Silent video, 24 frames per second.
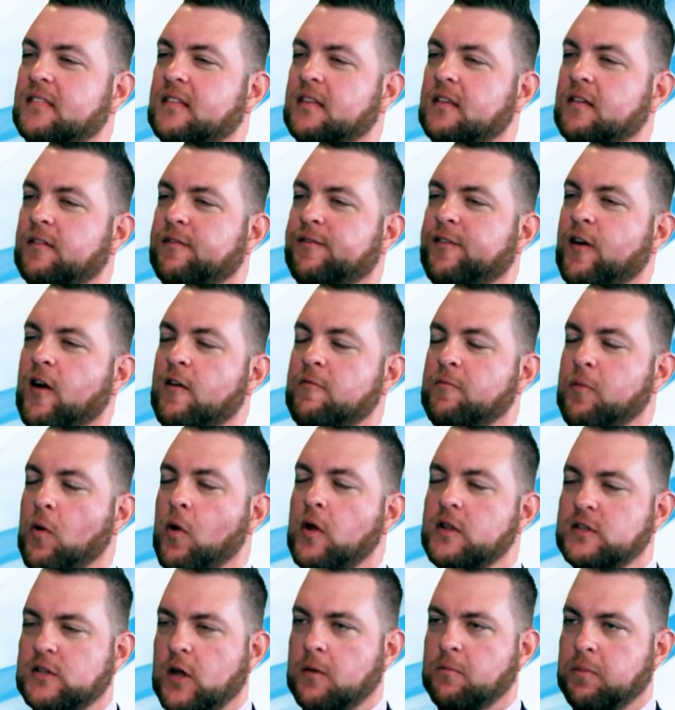the five
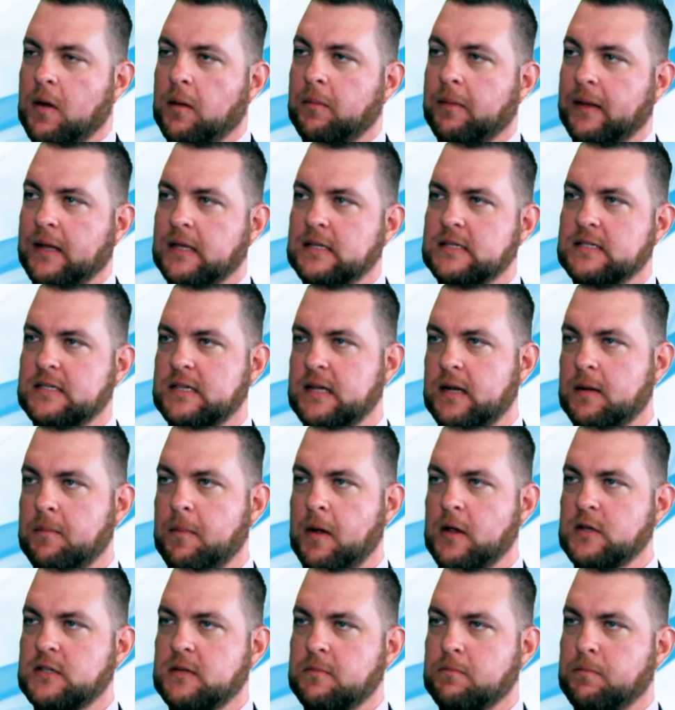points I'd probably consider
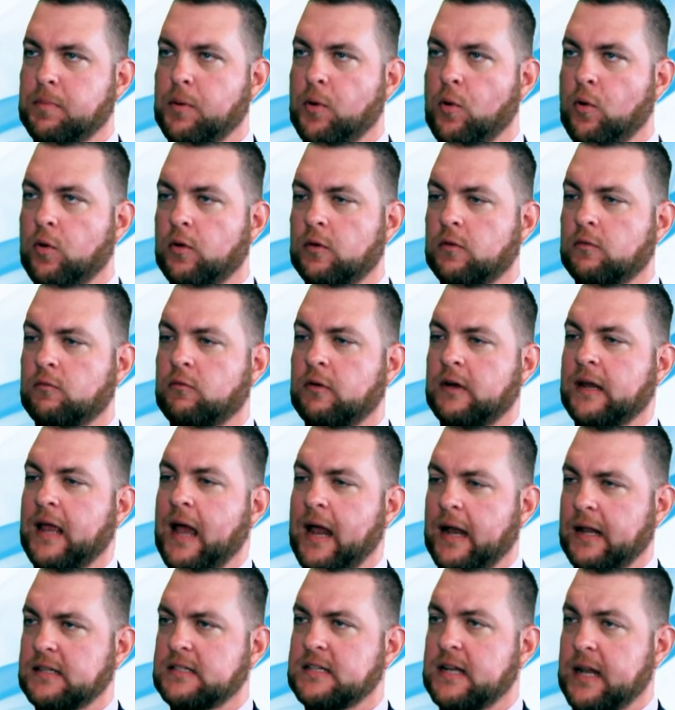most important
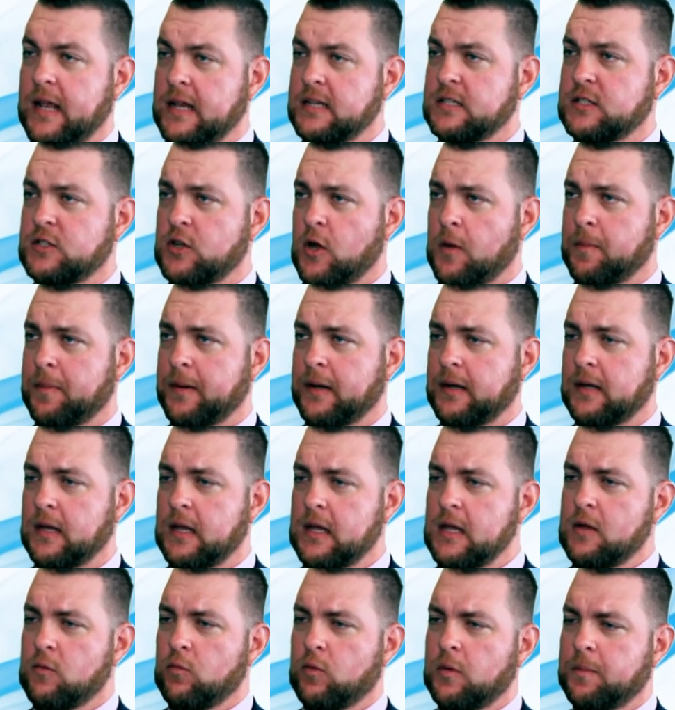regarding today's topic
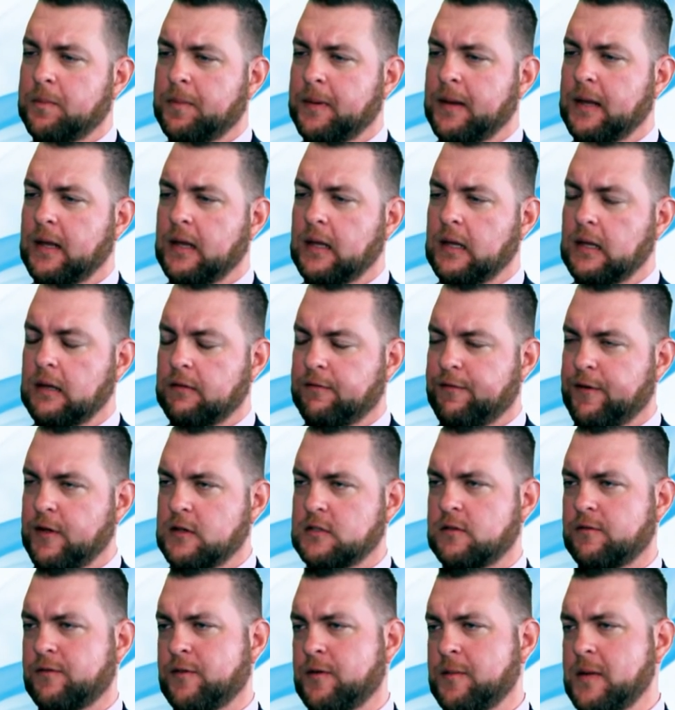would be
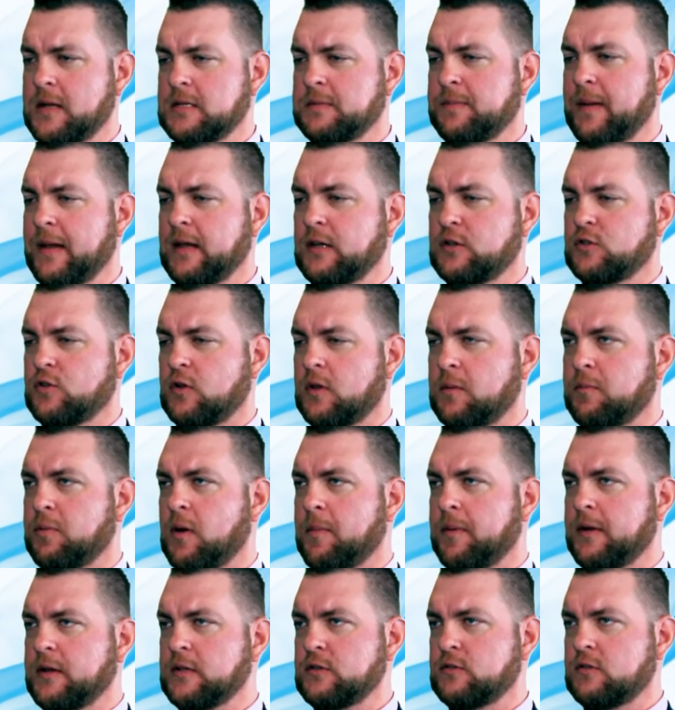first and foremost making sure the
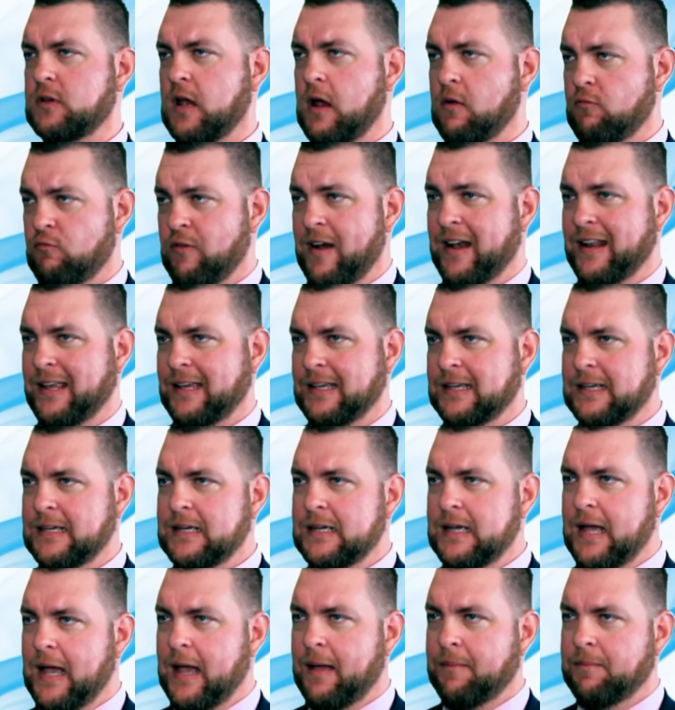properties are ready,
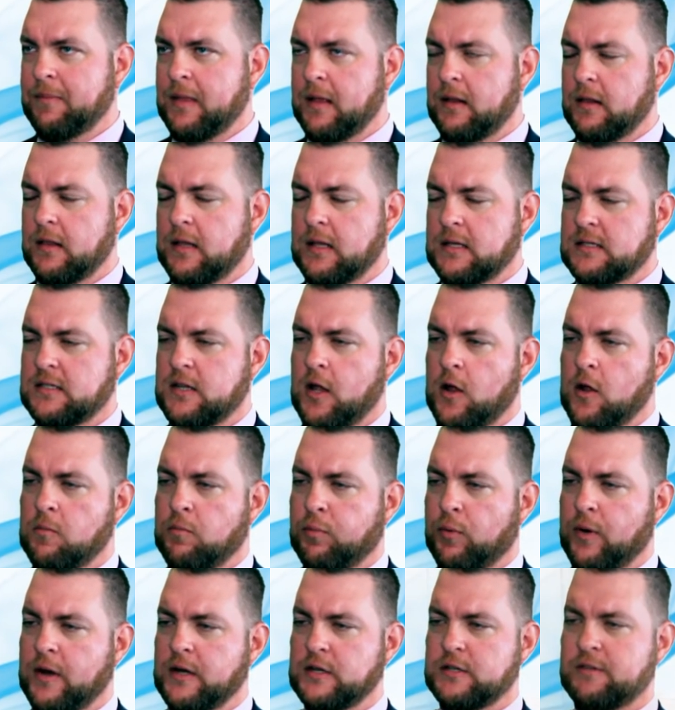um, that there's no
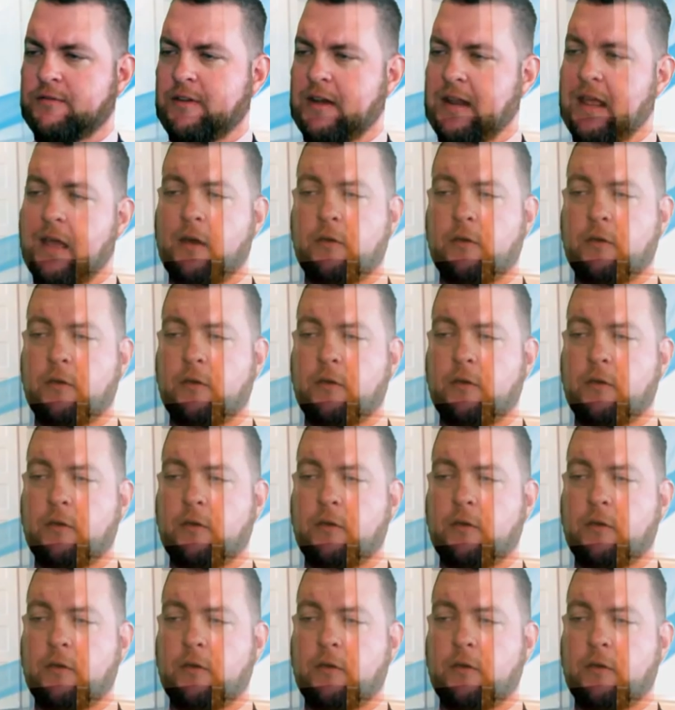breach of any